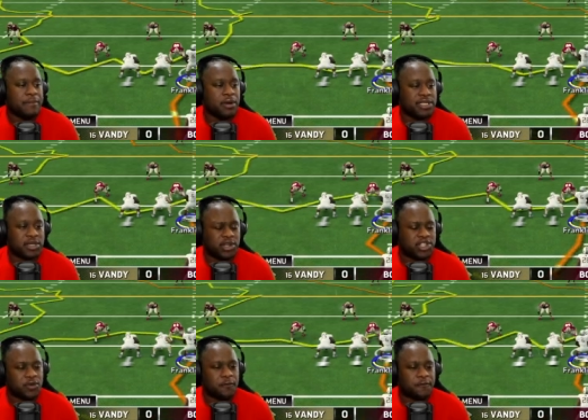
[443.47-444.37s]
All right, boys, so
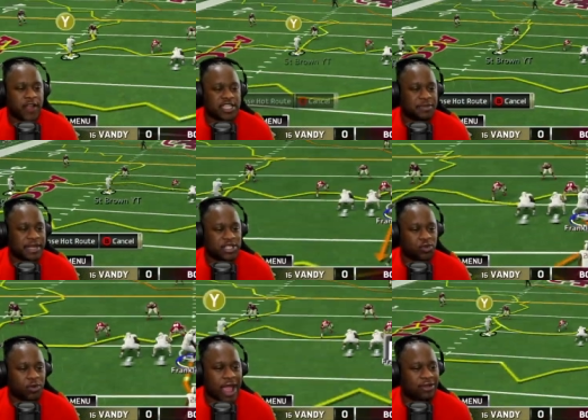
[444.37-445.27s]
the true freshman
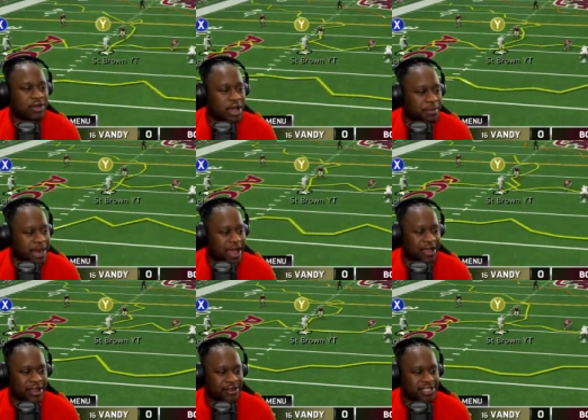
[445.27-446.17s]
is rattled coming
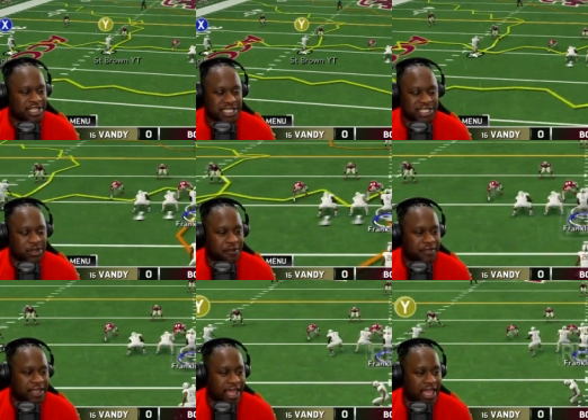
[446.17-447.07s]
out here just to
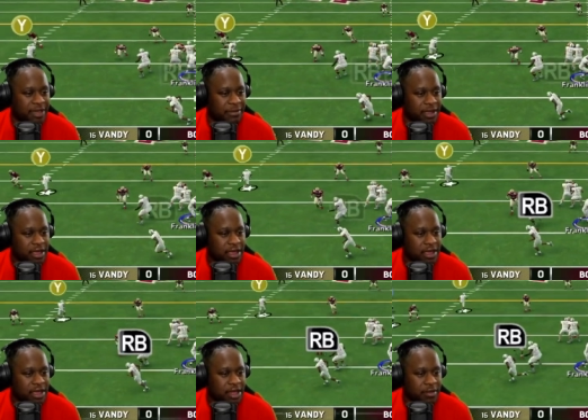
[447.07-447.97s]
start off the
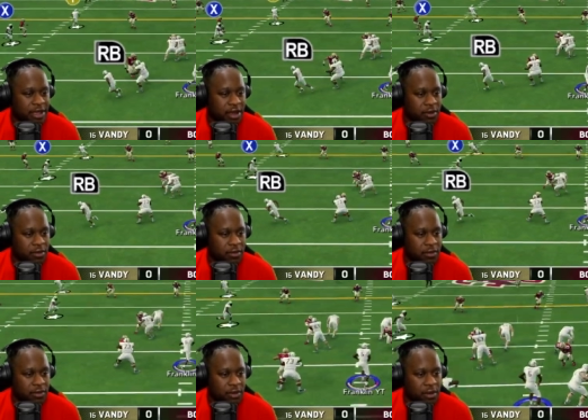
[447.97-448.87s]
game. Here we go.
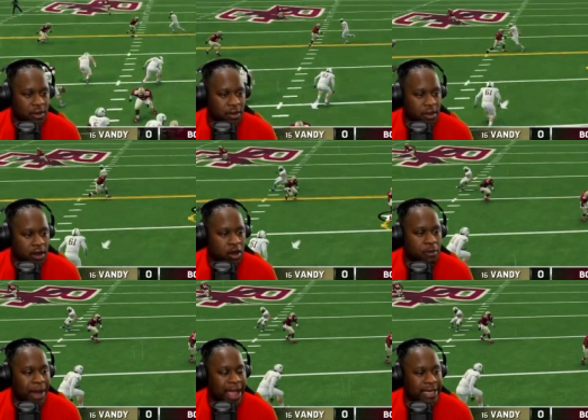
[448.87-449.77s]

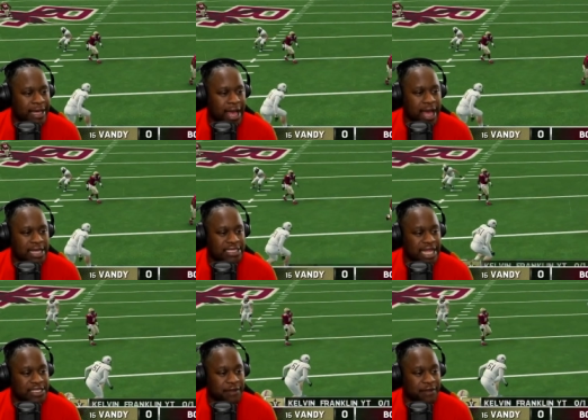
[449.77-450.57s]
Oh my gosh,